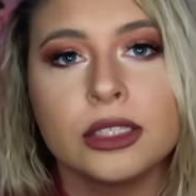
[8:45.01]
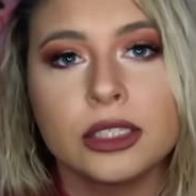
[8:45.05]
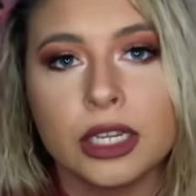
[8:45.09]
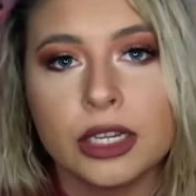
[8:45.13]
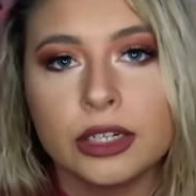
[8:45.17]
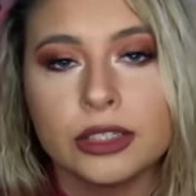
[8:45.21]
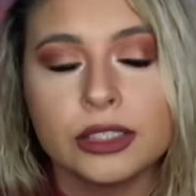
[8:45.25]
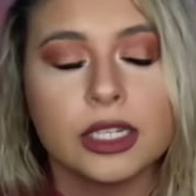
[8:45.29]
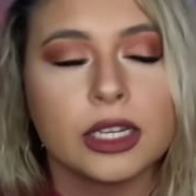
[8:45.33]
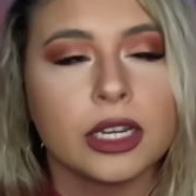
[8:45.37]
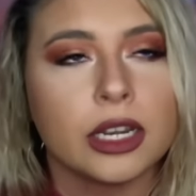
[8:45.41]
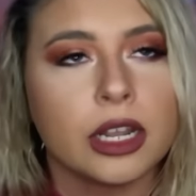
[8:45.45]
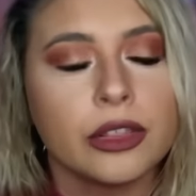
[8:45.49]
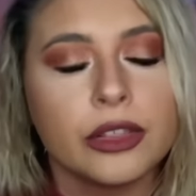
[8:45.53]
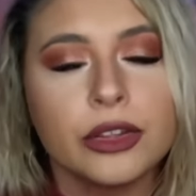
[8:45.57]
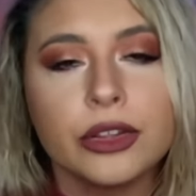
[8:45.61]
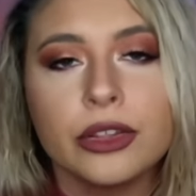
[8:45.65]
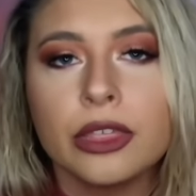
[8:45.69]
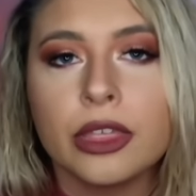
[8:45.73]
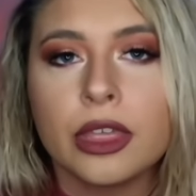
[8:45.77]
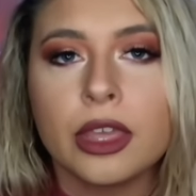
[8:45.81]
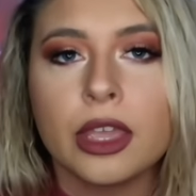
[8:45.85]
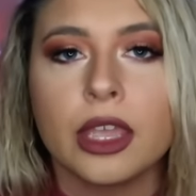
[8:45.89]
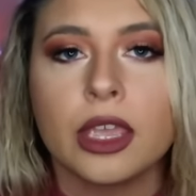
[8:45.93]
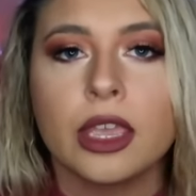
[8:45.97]
here's another
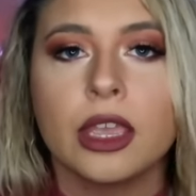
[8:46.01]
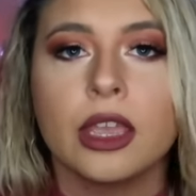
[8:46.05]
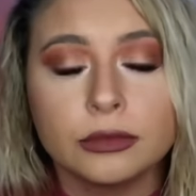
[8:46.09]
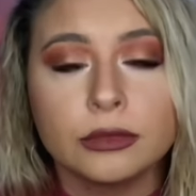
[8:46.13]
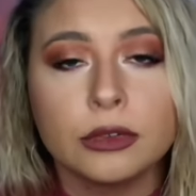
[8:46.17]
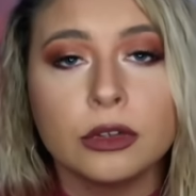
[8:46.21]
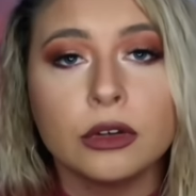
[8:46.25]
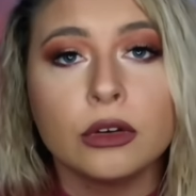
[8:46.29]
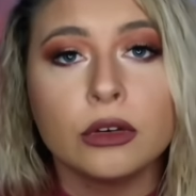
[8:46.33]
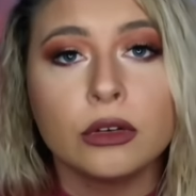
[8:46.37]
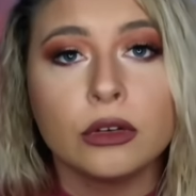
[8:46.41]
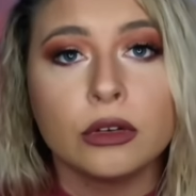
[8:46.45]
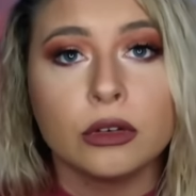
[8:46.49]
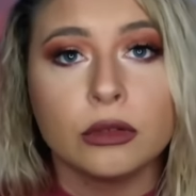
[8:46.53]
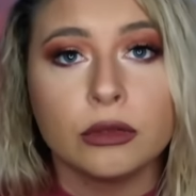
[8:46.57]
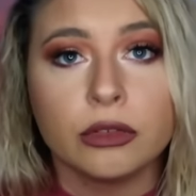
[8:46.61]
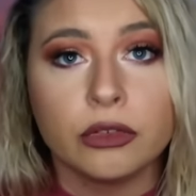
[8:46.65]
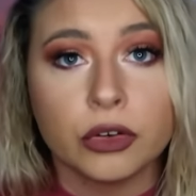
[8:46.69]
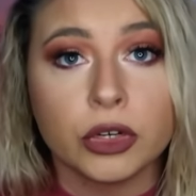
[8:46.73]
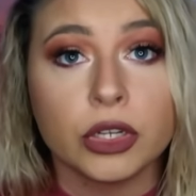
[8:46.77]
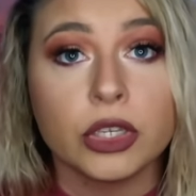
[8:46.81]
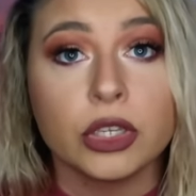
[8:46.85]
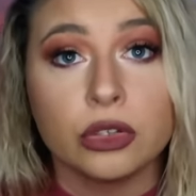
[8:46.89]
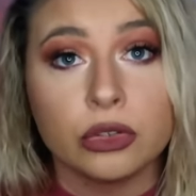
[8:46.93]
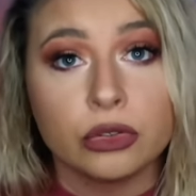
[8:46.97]
thing
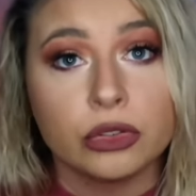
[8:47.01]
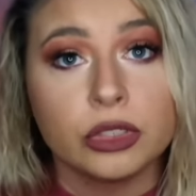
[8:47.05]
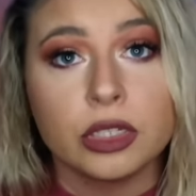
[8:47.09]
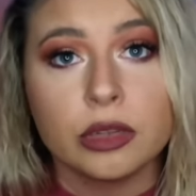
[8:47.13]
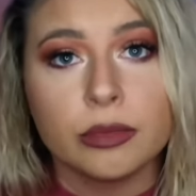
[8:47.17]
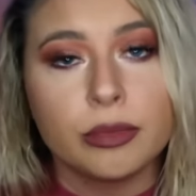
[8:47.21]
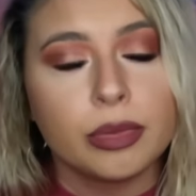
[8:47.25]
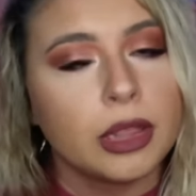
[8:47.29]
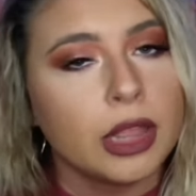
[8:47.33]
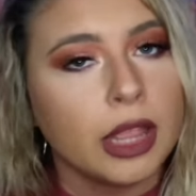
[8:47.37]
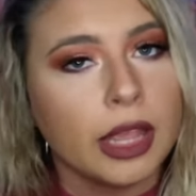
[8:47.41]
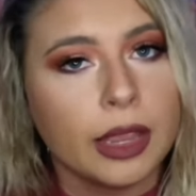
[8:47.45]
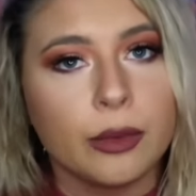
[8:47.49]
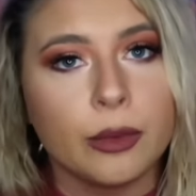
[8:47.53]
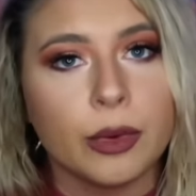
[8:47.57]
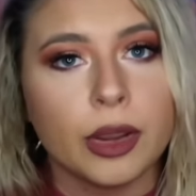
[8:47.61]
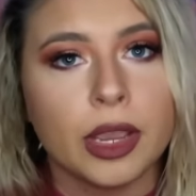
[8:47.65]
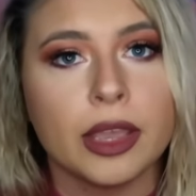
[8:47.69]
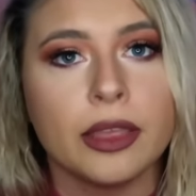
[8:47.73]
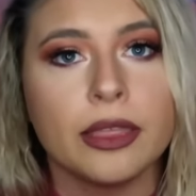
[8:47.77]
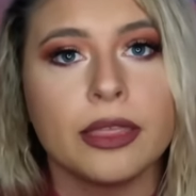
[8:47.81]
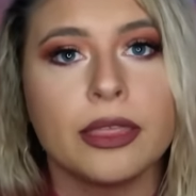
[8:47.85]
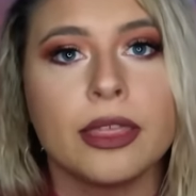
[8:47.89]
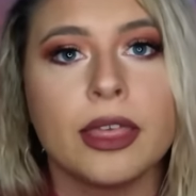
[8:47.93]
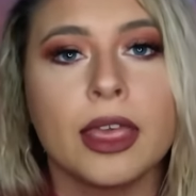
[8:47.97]
for you to play
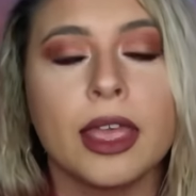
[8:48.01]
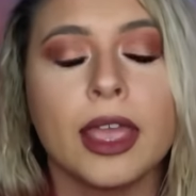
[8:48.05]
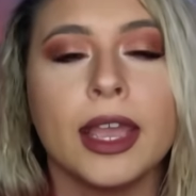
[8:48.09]
with.